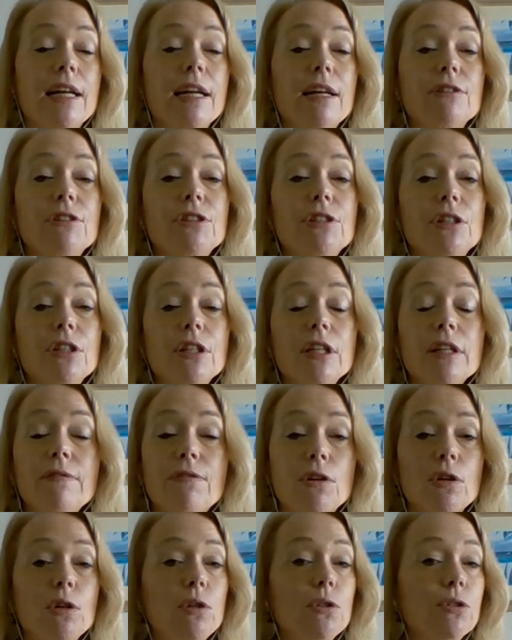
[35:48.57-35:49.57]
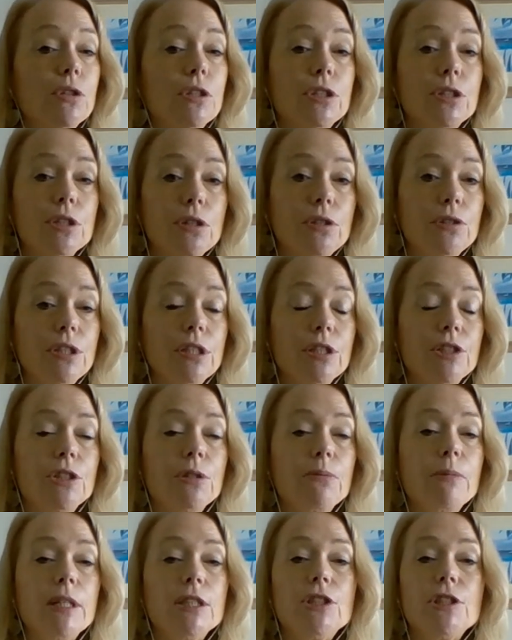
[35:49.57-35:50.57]
Now, certainly for older adults, as
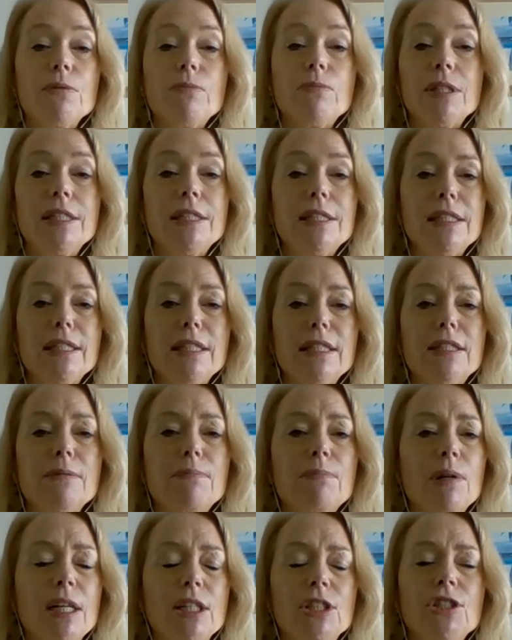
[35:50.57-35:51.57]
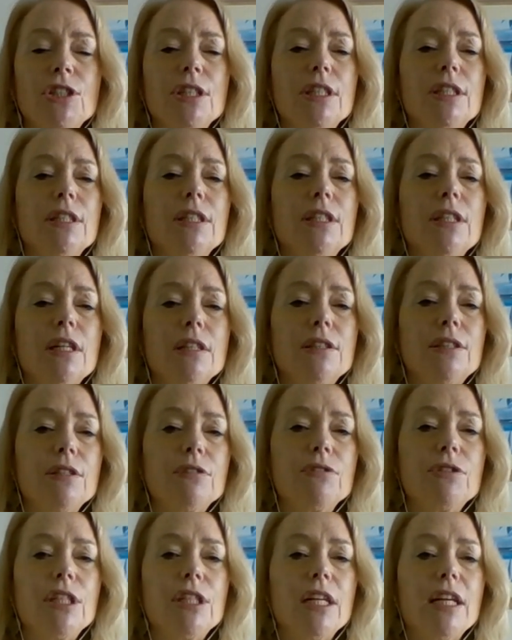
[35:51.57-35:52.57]
you mentioned, we see depression
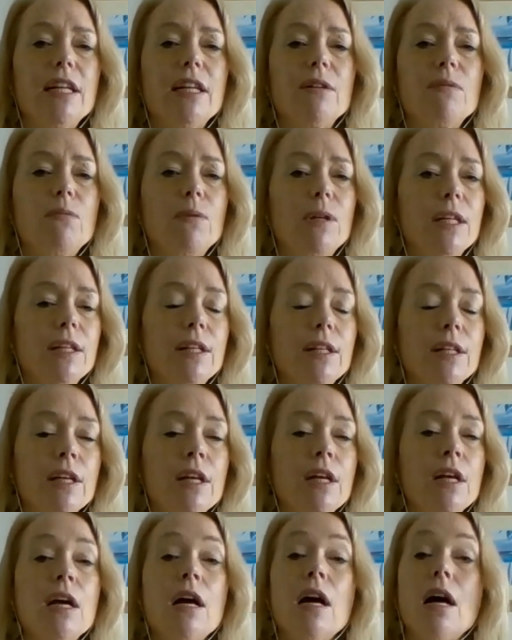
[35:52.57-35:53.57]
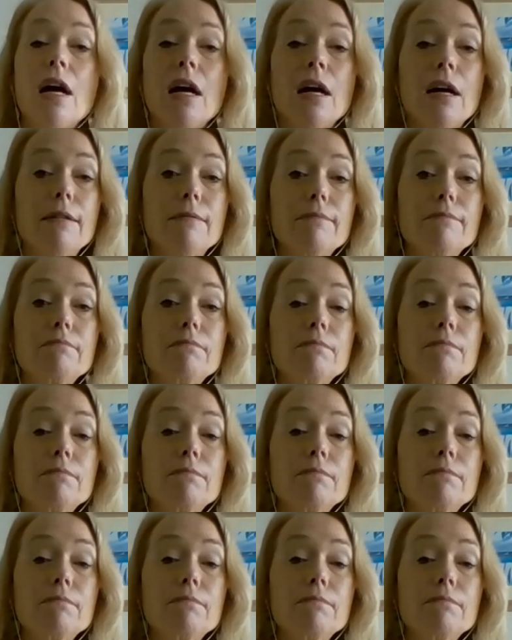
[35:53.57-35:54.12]
associated with uh,